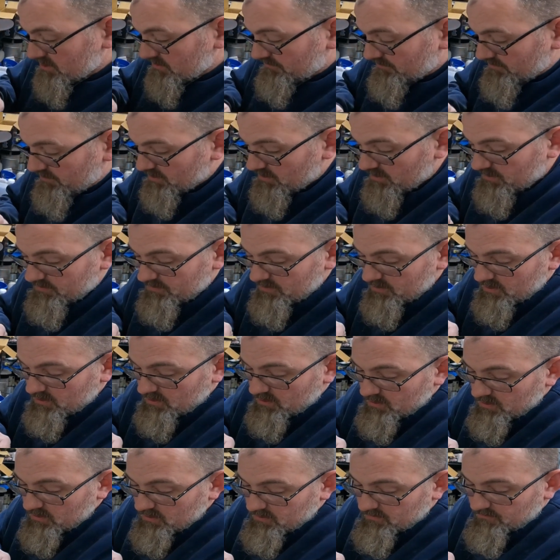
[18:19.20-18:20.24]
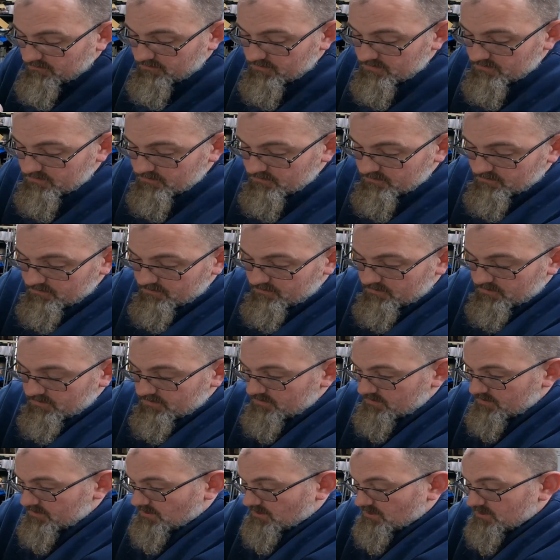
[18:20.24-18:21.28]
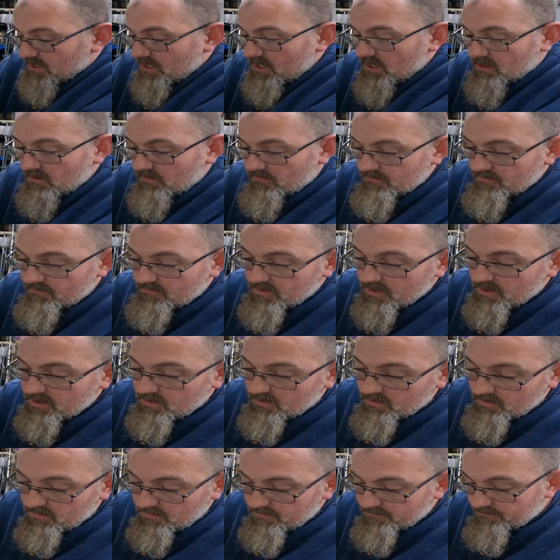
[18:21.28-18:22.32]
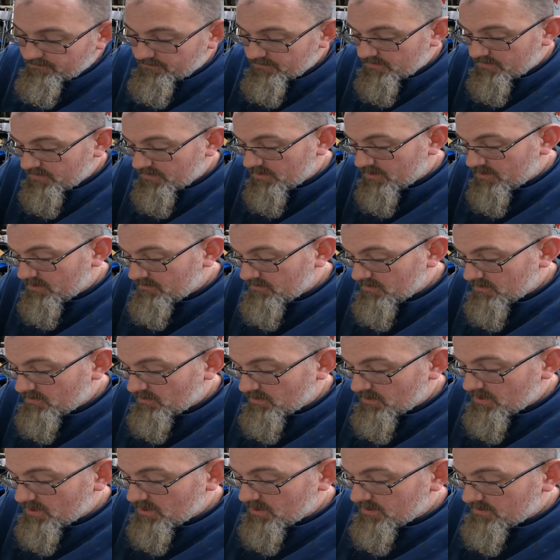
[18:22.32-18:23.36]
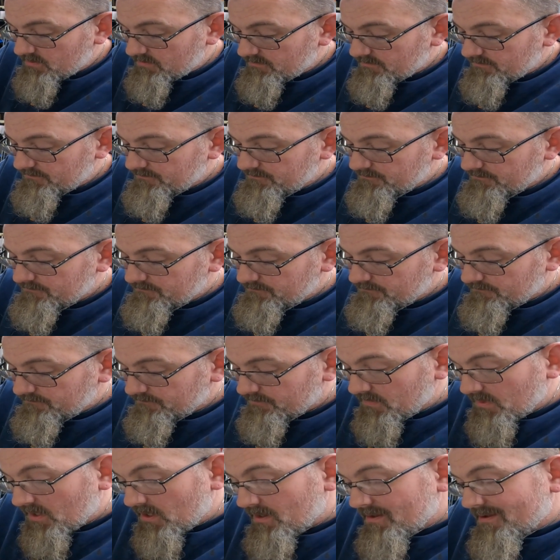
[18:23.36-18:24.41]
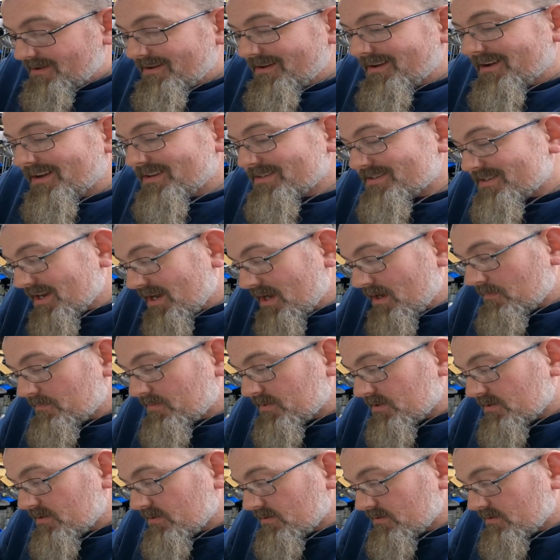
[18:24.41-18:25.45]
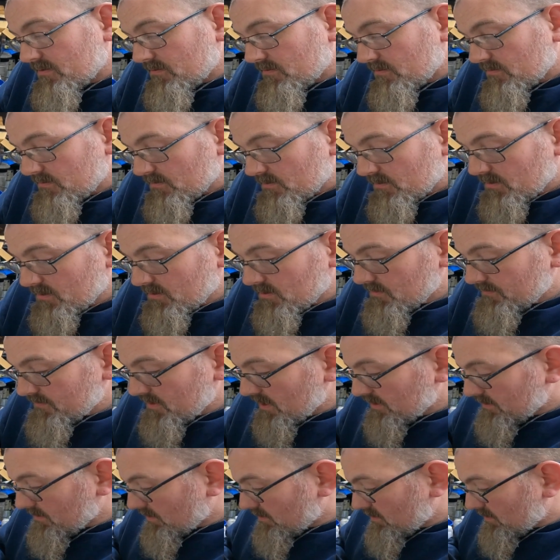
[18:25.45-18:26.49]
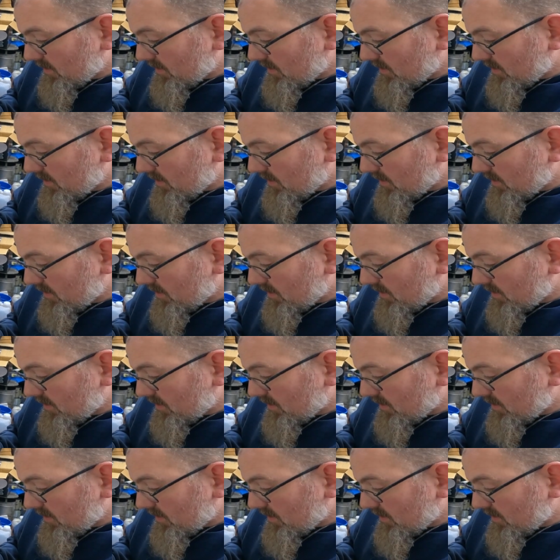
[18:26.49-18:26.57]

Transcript: just for sake of the video, I'll go ahead and attempt, because I'm not the